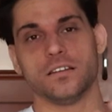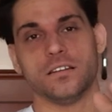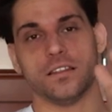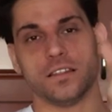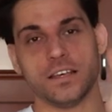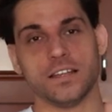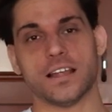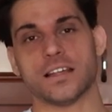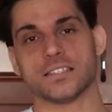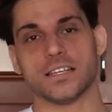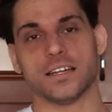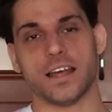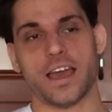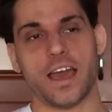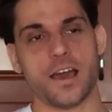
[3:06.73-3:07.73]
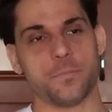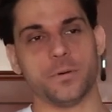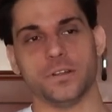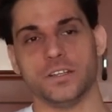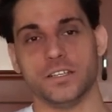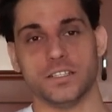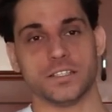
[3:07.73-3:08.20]
the thing that's gonna
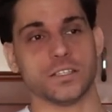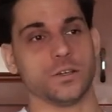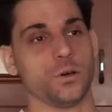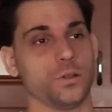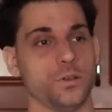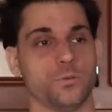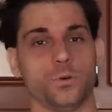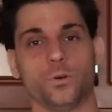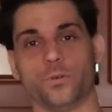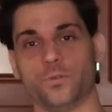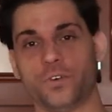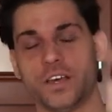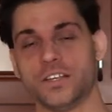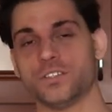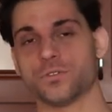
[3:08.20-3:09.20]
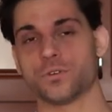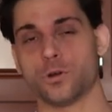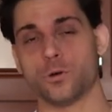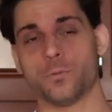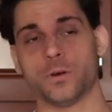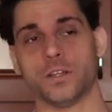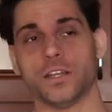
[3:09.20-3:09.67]
happen is Cody will face
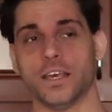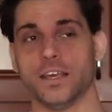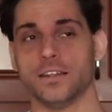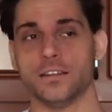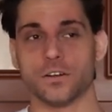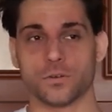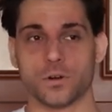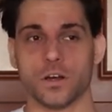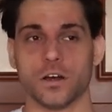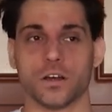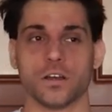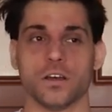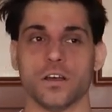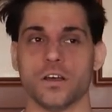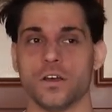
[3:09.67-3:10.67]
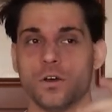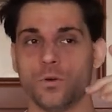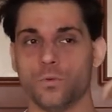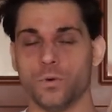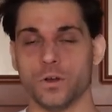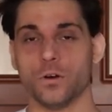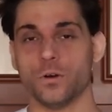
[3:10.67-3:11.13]
Roman and The Rock
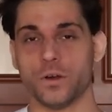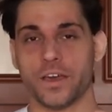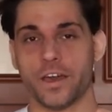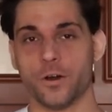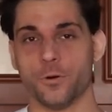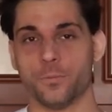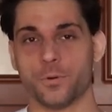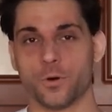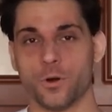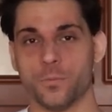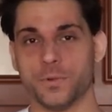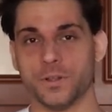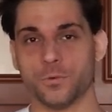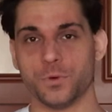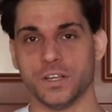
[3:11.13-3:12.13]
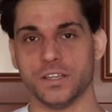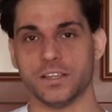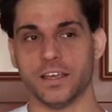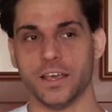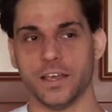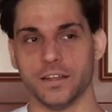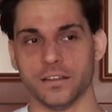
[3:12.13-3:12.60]
will help Roman
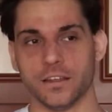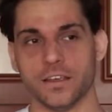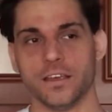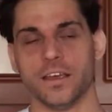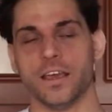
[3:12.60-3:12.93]
retain,